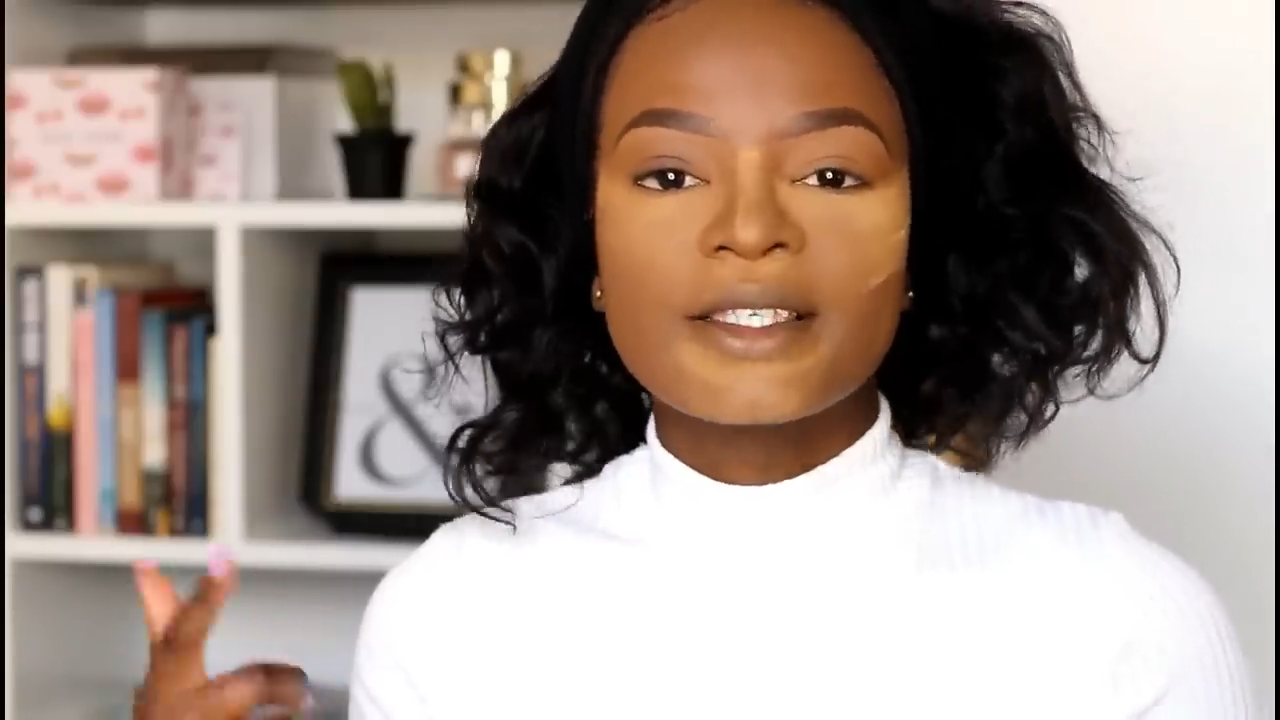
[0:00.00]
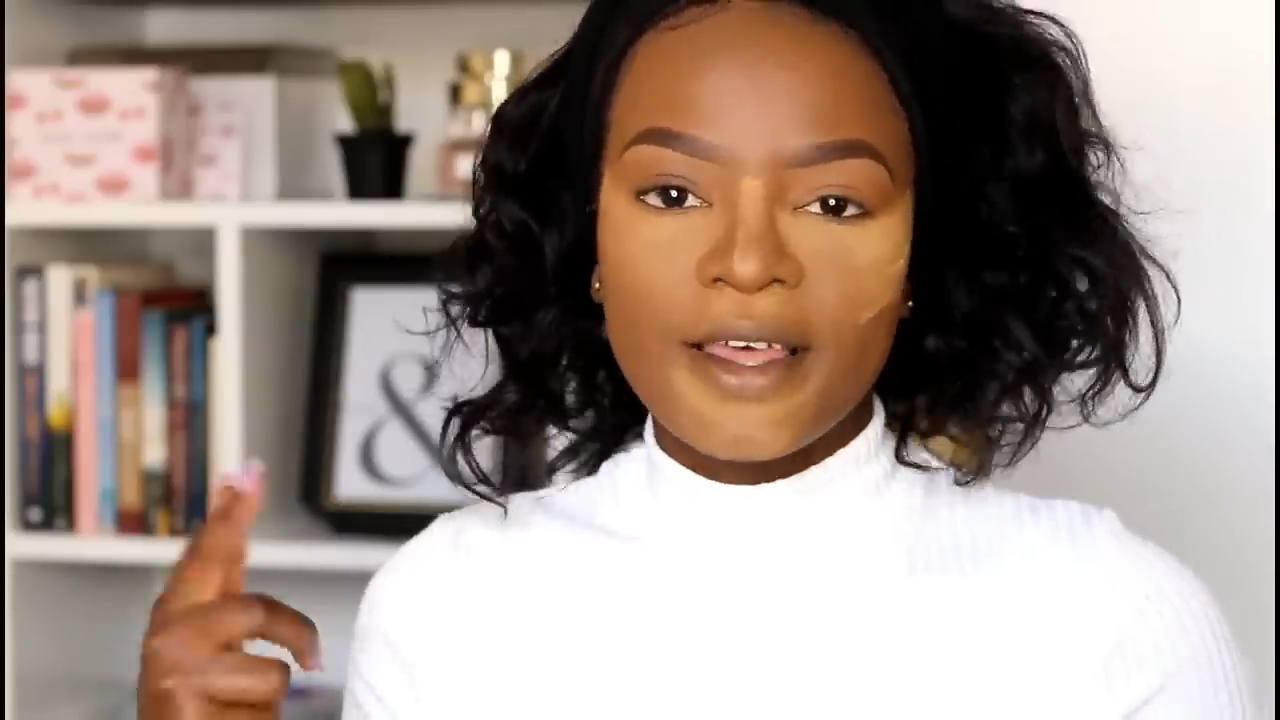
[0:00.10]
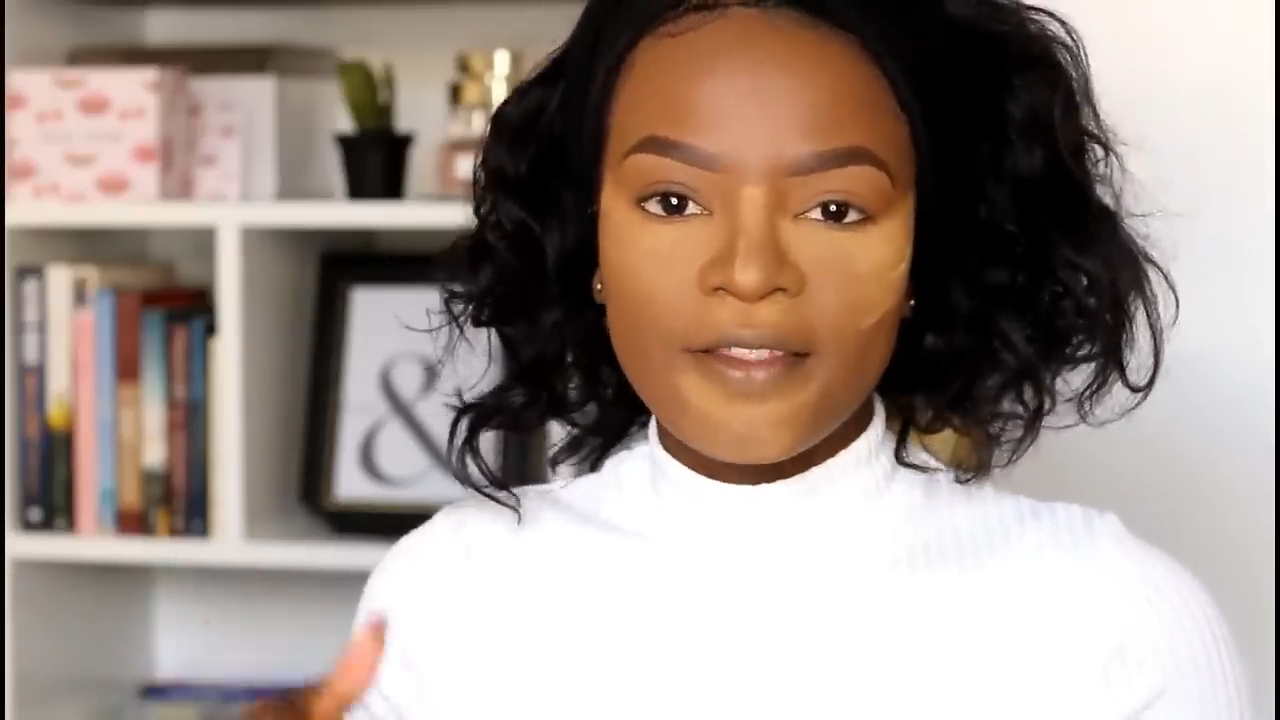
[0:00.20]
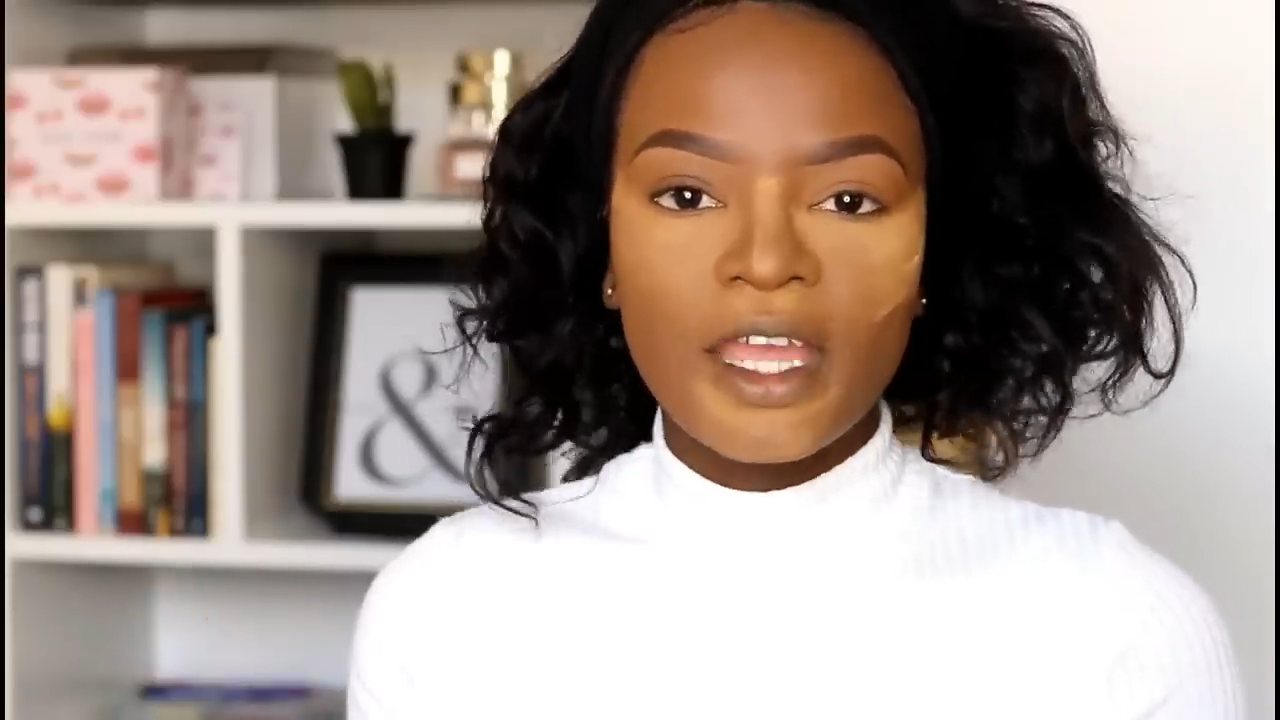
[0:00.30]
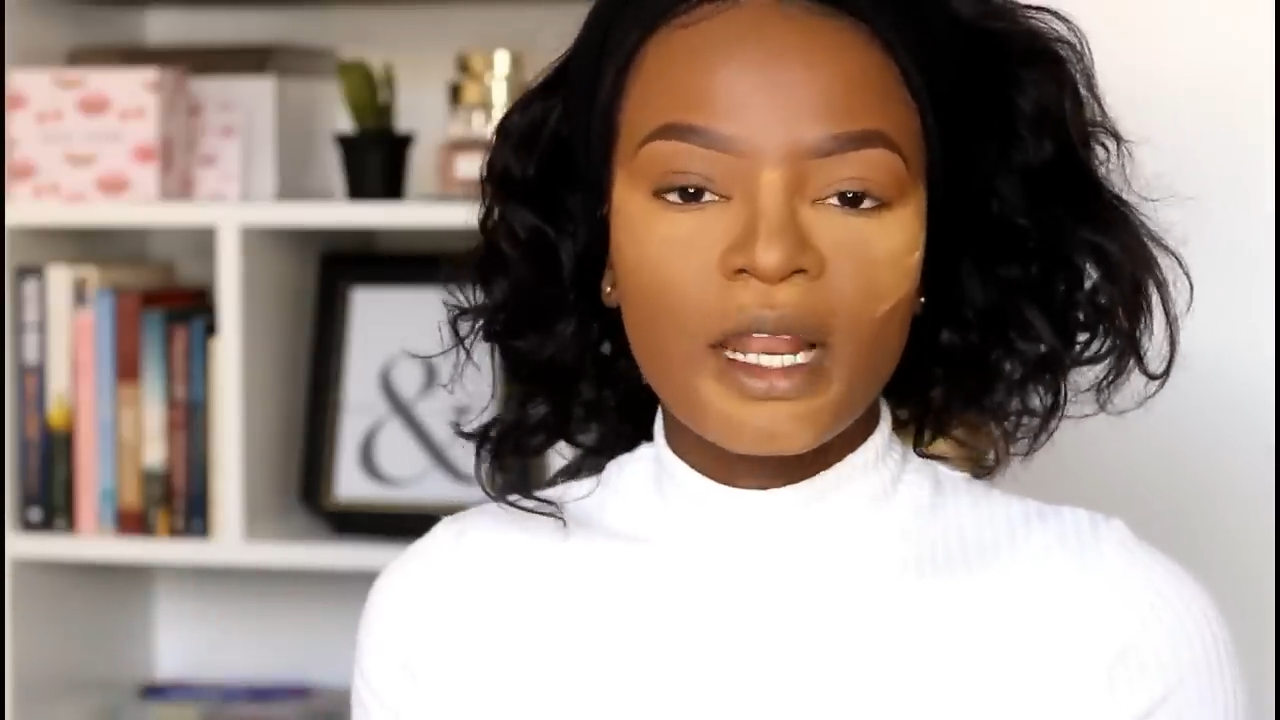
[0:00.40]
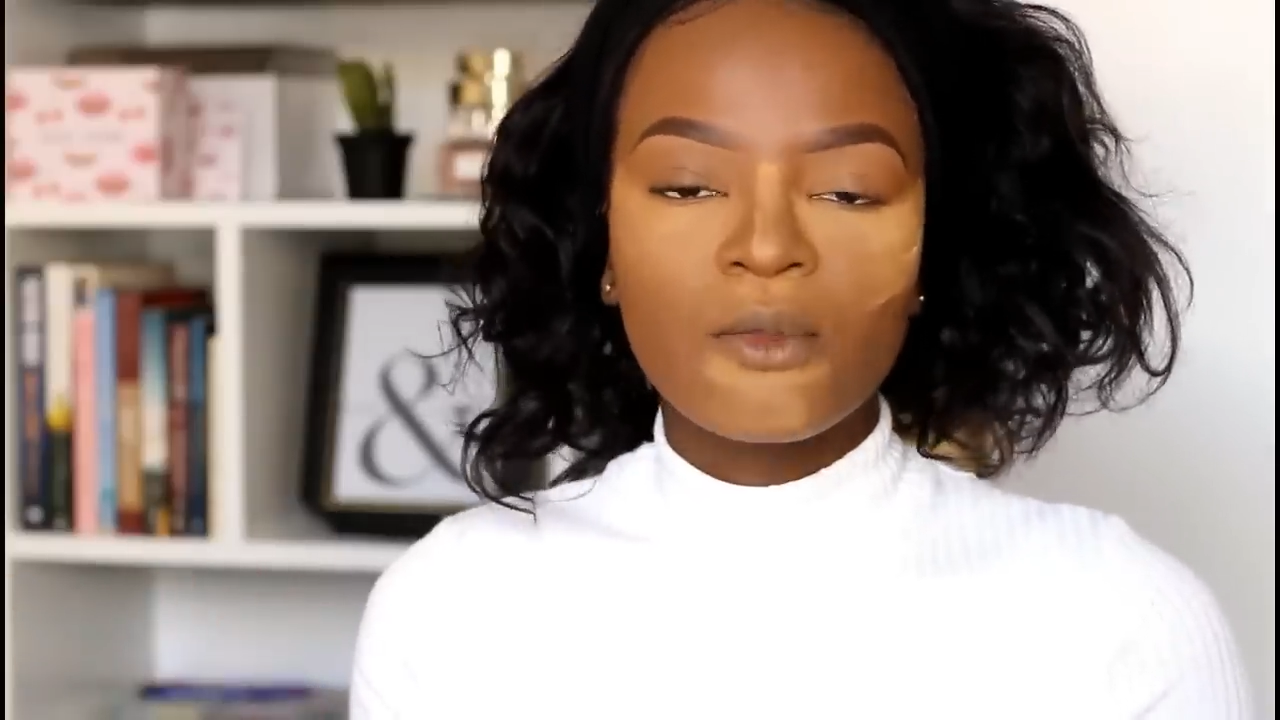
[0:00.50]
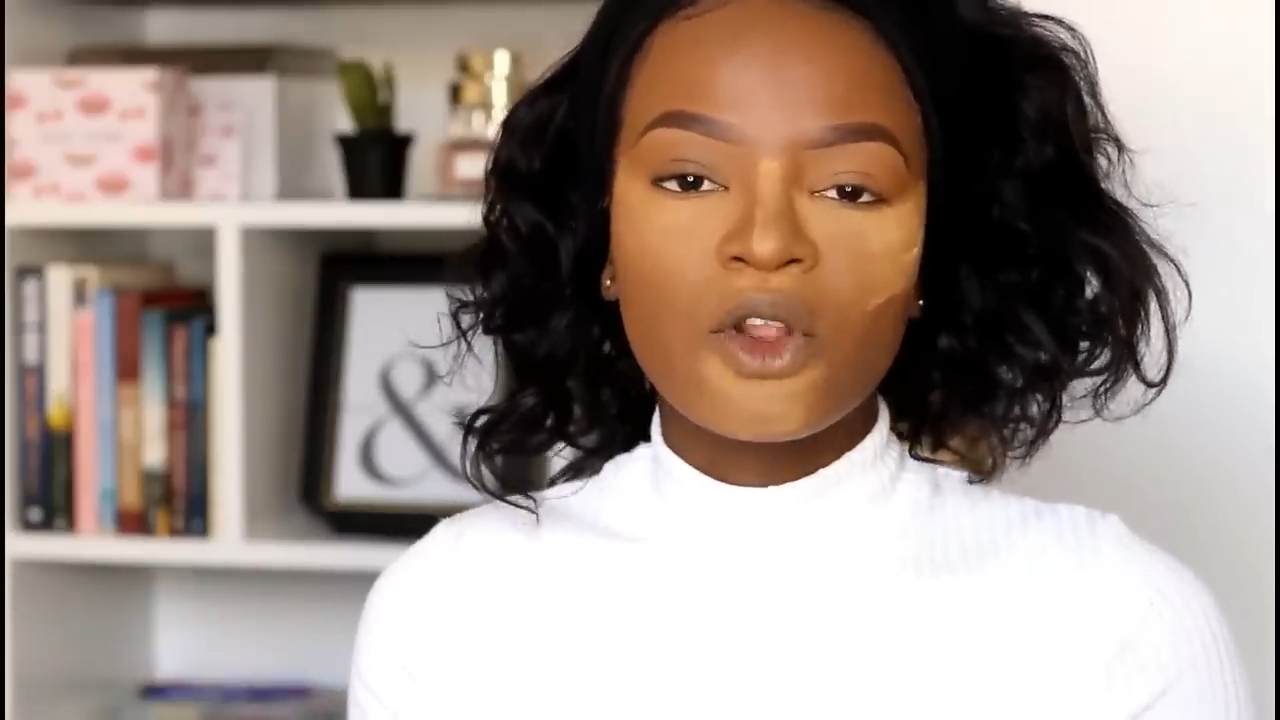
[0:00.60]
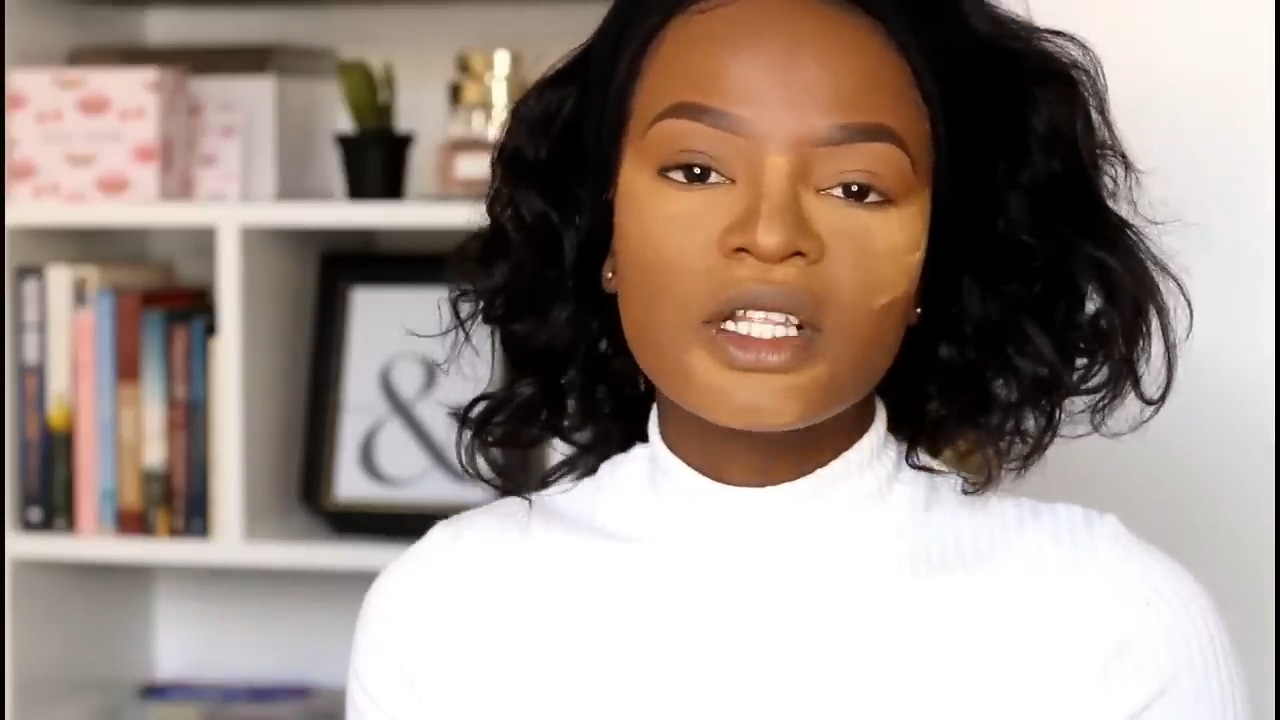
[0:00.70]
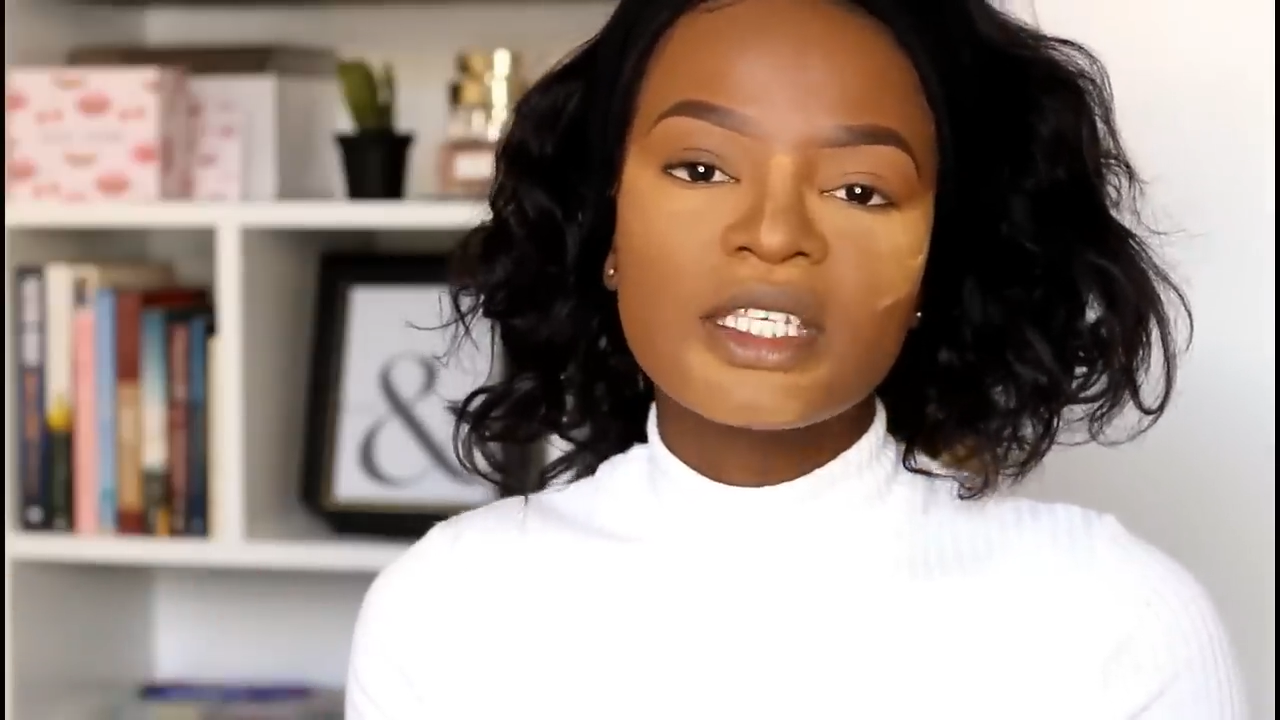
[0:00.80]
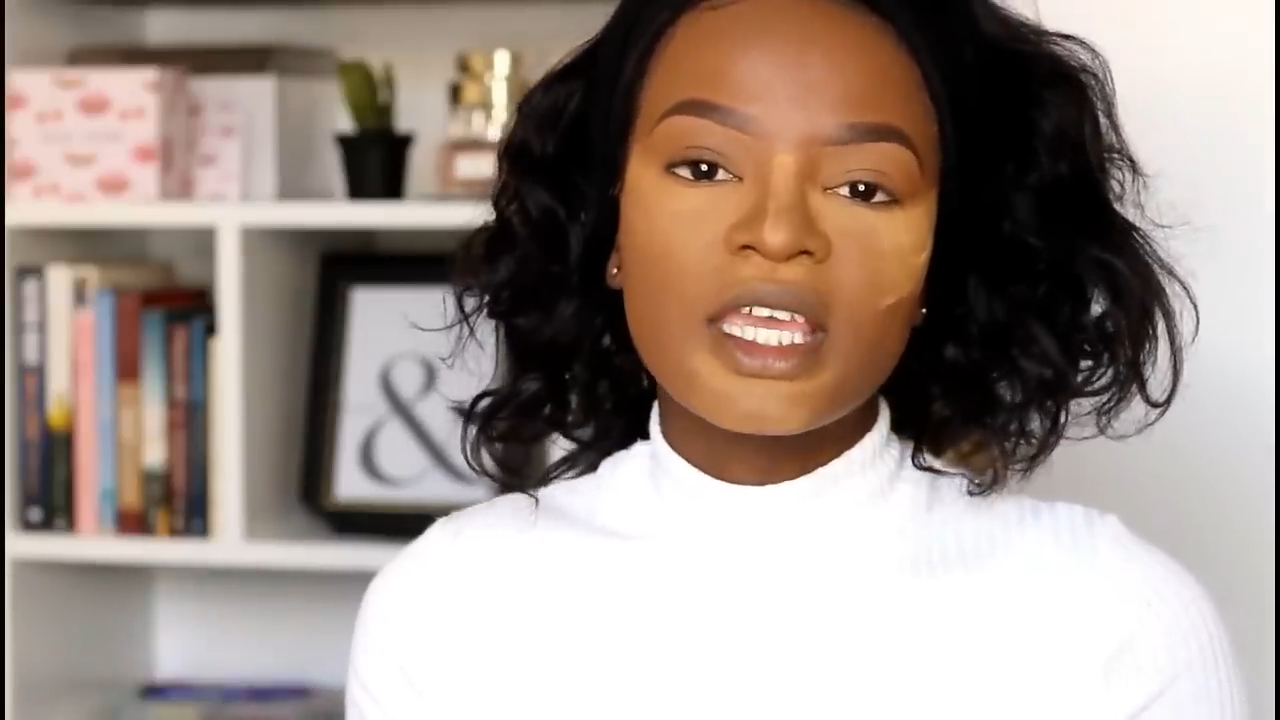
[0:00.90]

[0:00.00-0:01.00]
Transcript: then I'm gonna take